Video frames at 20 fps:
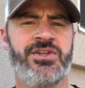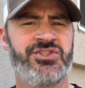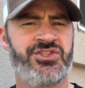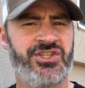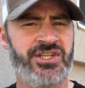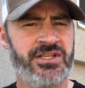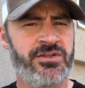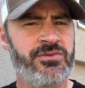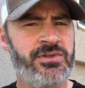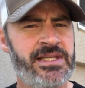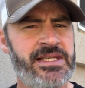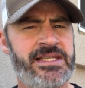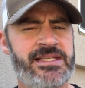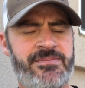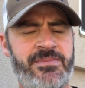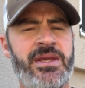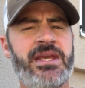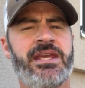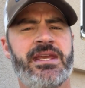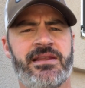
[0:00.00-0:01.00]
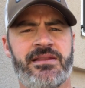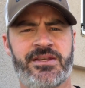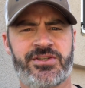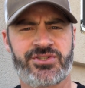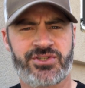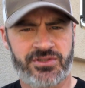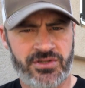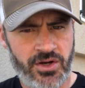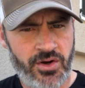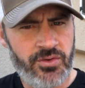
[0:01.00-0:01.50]
Generally speaking, this
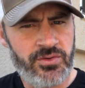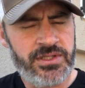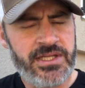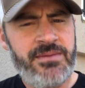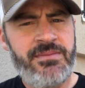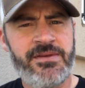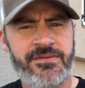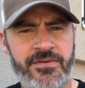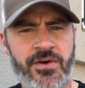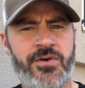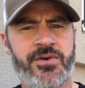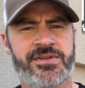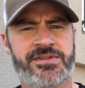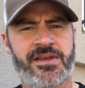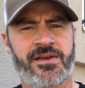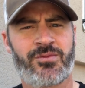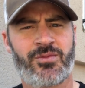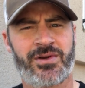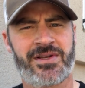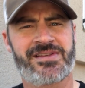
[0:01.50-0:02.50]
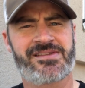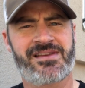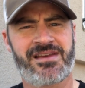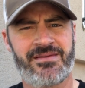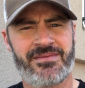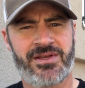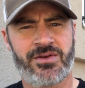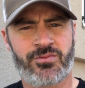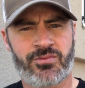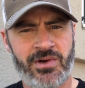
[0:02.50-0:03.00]
should only be focused on what is going
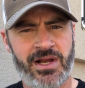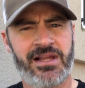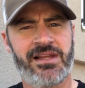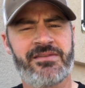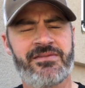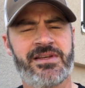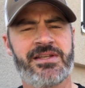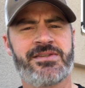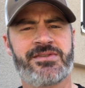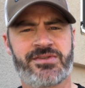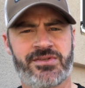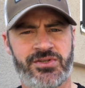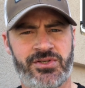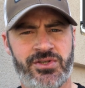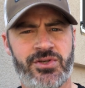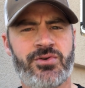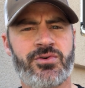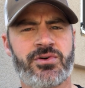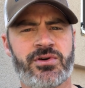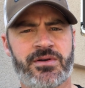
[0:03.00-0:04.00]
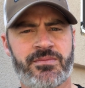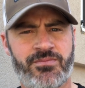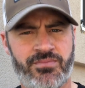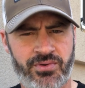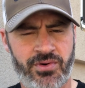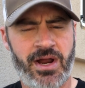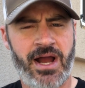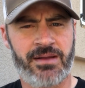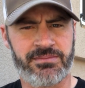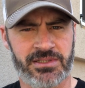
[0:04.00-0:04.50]
to be relevant to your
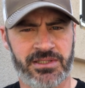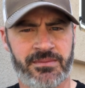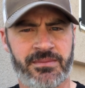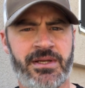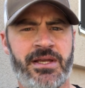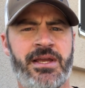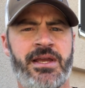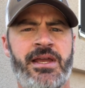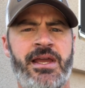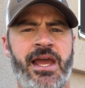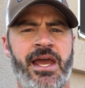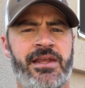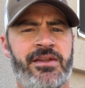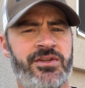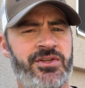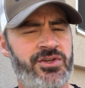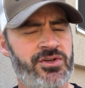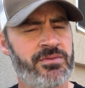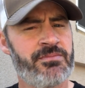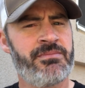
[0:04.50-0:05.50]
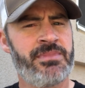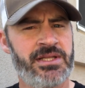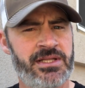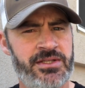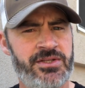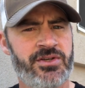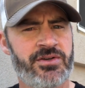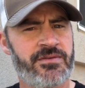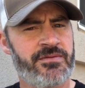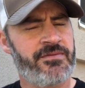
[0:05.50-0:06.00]
problem and
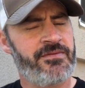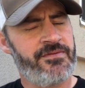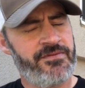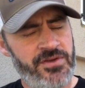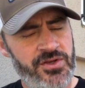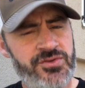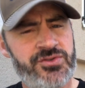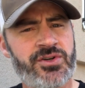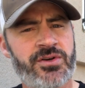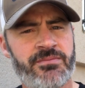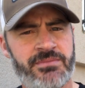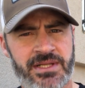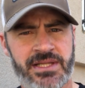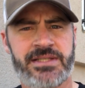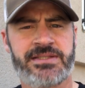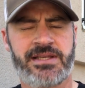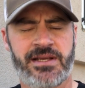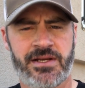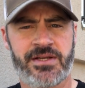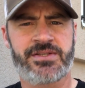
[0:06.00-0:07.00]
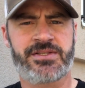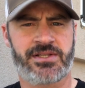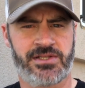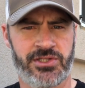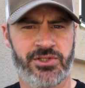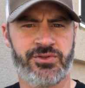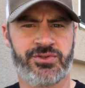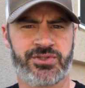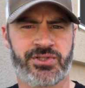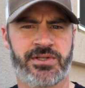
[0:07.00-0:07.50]
your future military
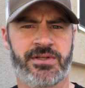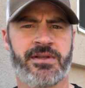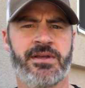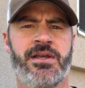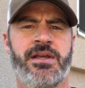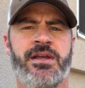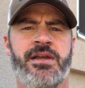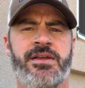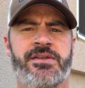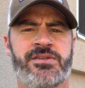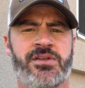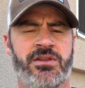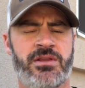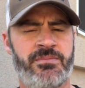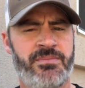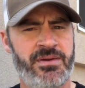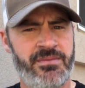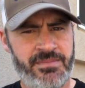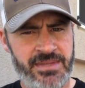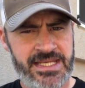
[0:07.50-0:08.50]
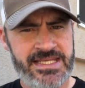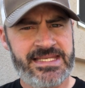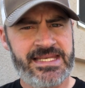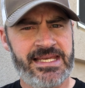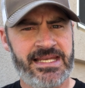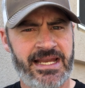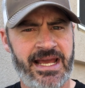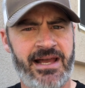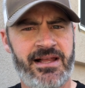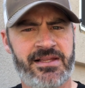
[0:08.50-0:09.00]
solution. So the
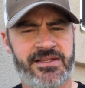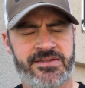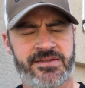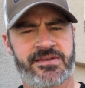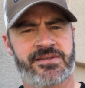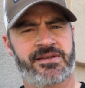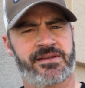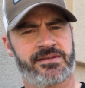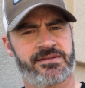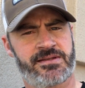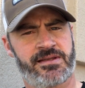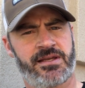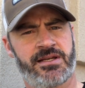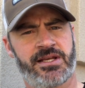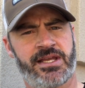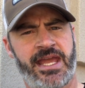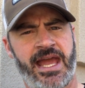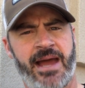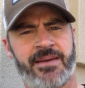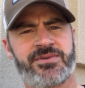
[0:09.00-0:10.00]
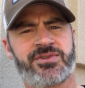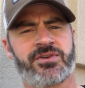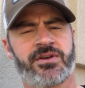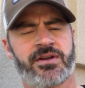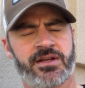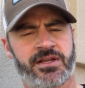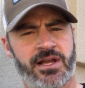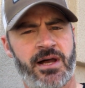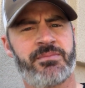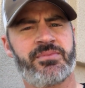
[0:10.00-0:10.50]
PMISI analysis is going to capture
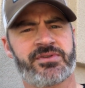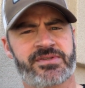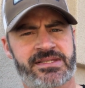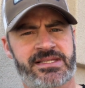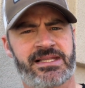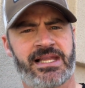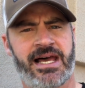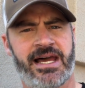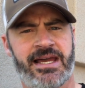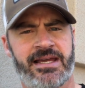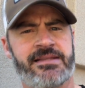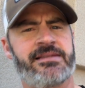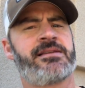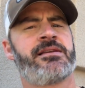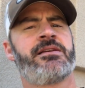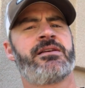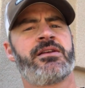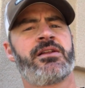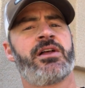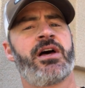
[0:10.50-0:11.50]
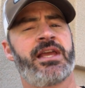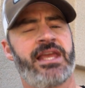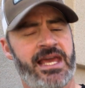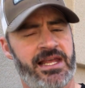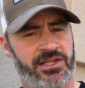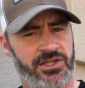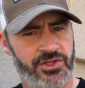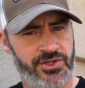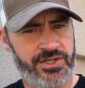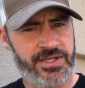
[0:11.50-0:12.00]
a couple slides. Again,
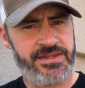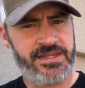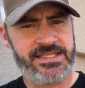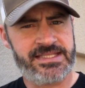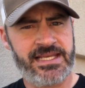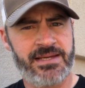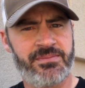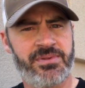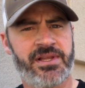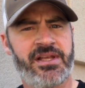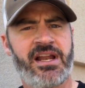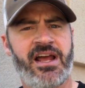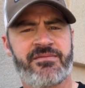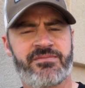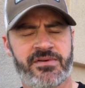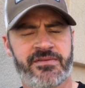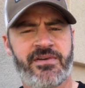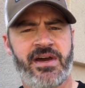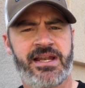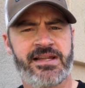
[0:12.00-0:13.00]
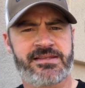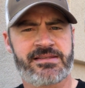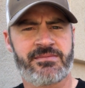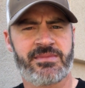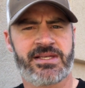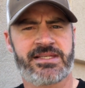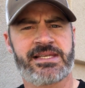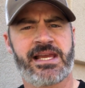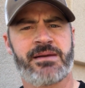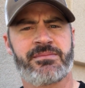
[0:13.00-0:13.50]
look at the template. I've provided some
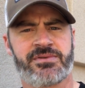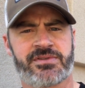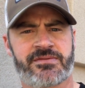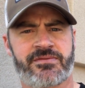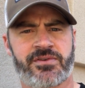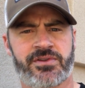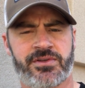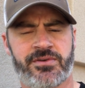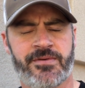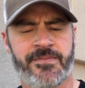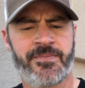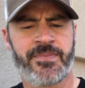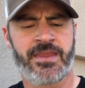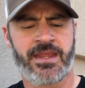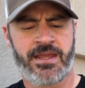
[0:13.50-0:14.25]
examples for you.